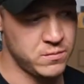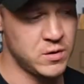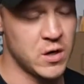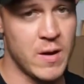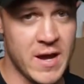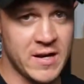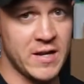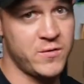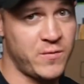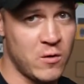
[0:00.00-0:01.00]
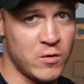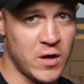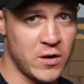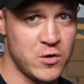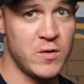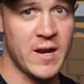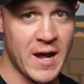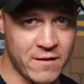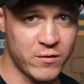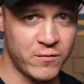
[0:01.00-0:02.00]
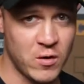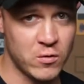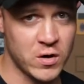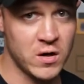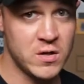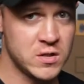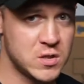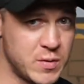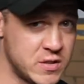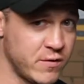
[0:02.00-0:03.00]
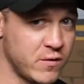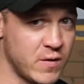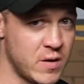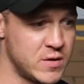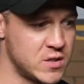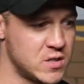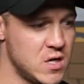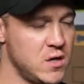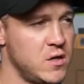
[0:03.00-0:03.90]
You know, in this folder, you then have a folder specific for images.